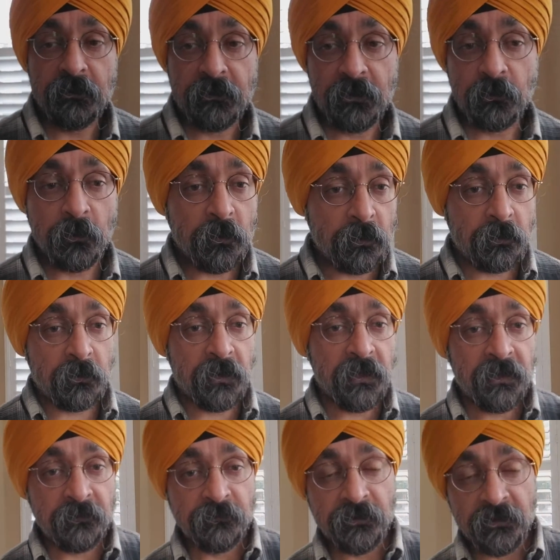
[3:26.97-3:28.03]
to say, "Oh, I
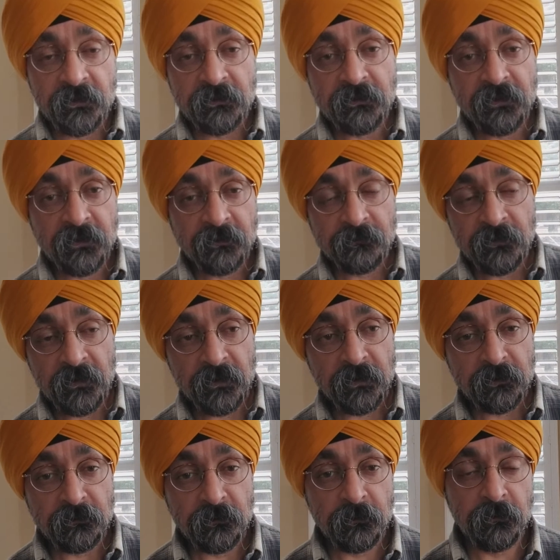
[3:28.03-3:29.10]
have this, I have
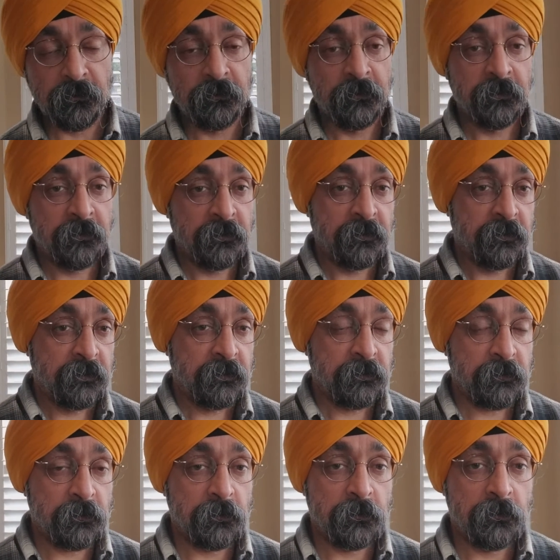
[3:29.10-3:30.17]
that."
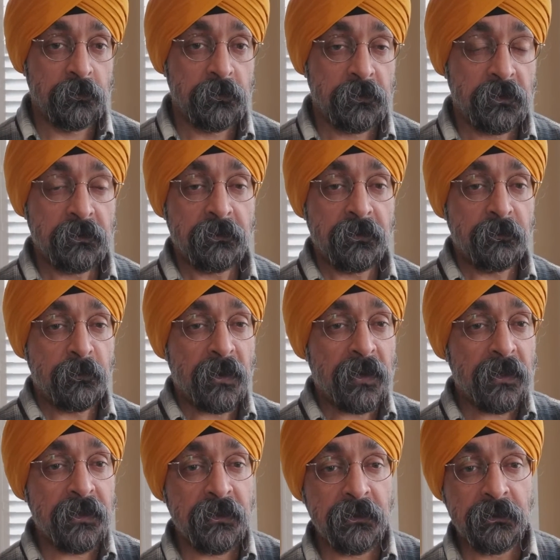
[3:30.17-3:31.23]
So you can
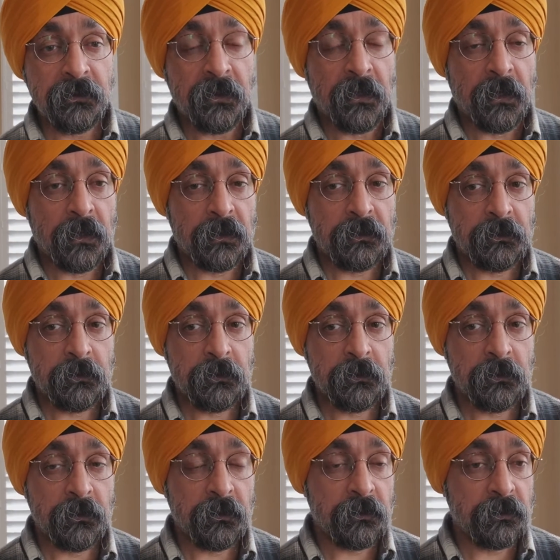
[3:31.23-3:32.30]
remind that,
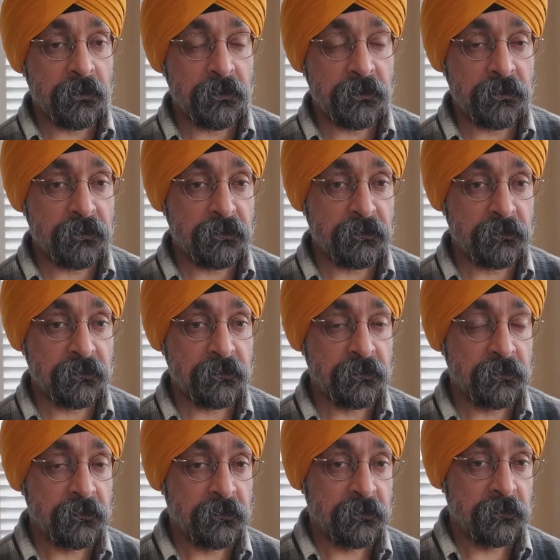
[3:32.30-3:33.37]
hey, this is
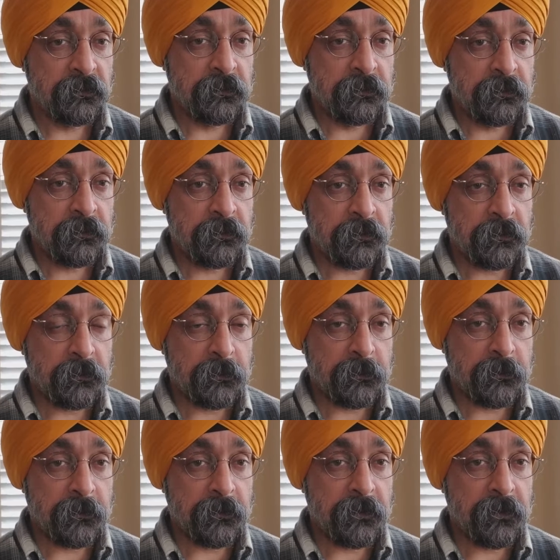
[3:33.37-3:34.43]

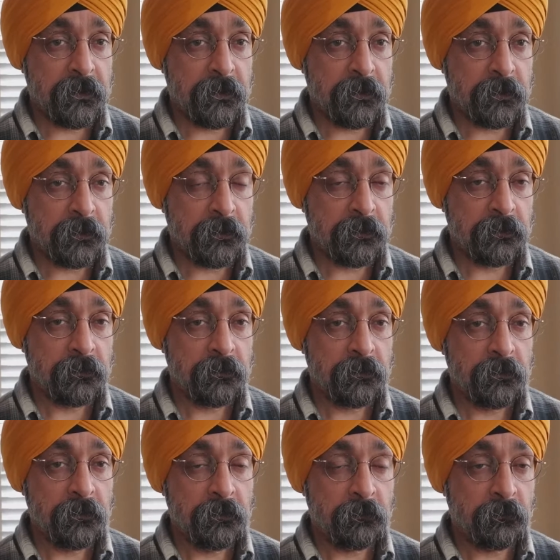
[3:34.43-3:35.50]
again,
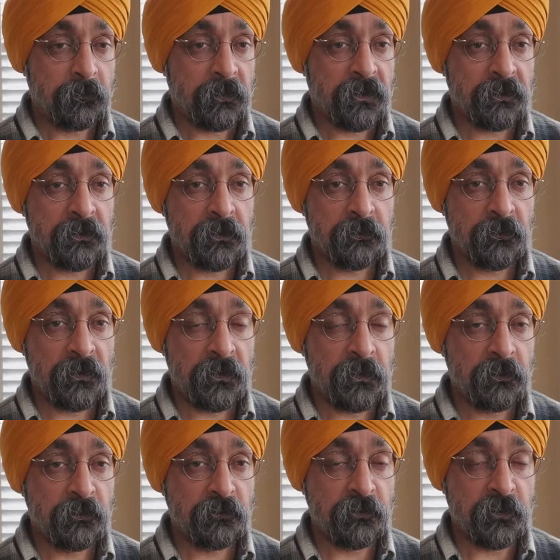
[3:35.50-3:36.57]
market
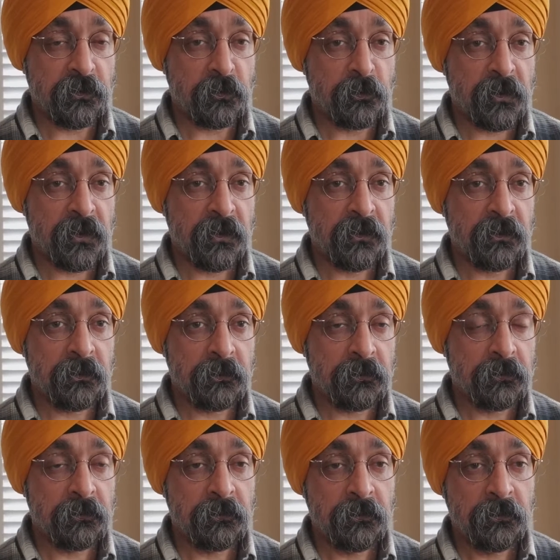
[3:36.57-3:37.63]
value is determined
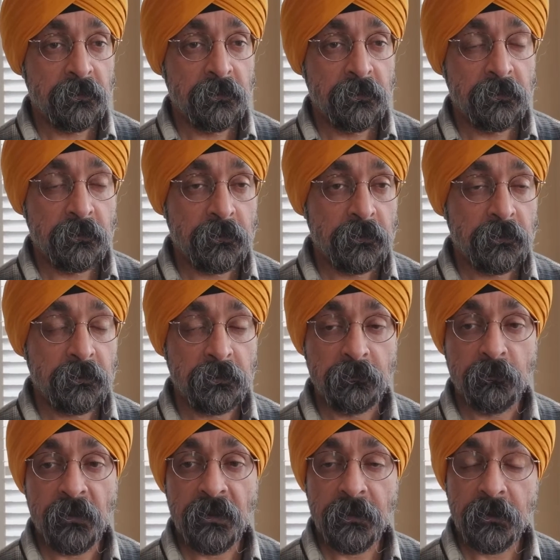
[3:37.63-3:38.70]

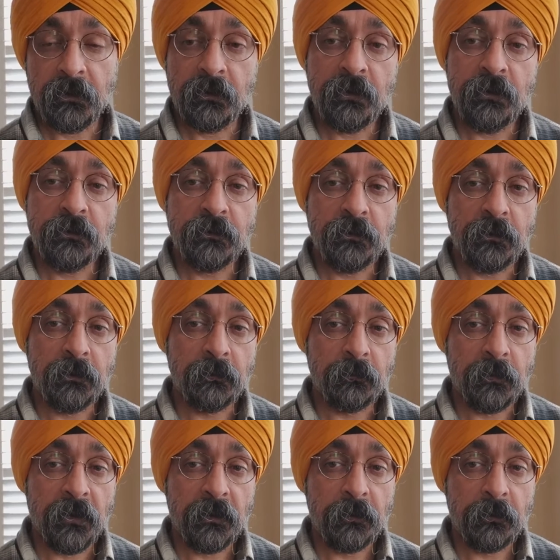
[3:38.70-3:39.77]
by the condition,
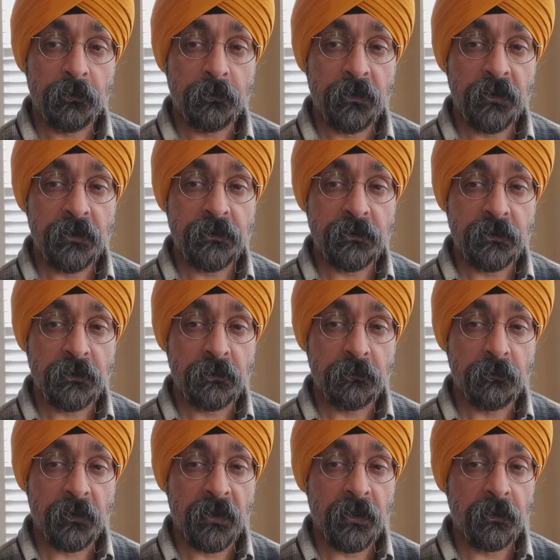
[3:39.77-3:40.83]
by the
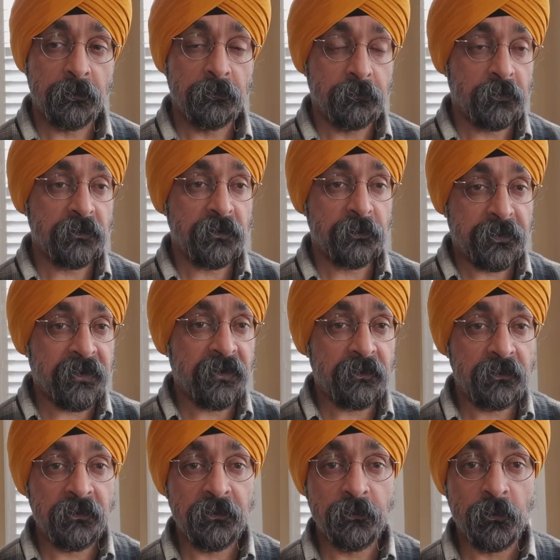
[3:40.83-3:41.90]
location, by what the buyer
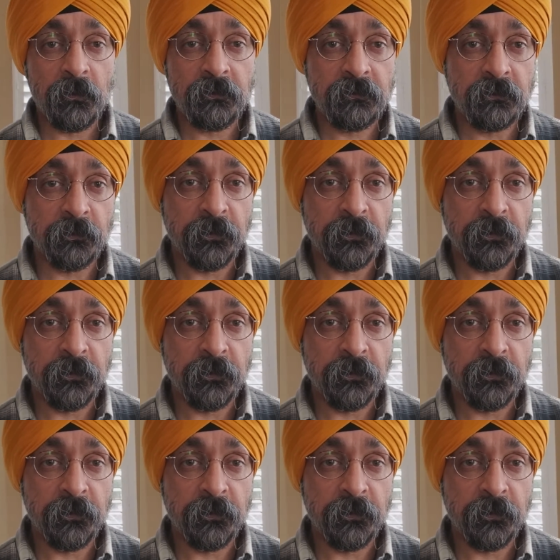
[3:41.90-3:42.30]
really wants to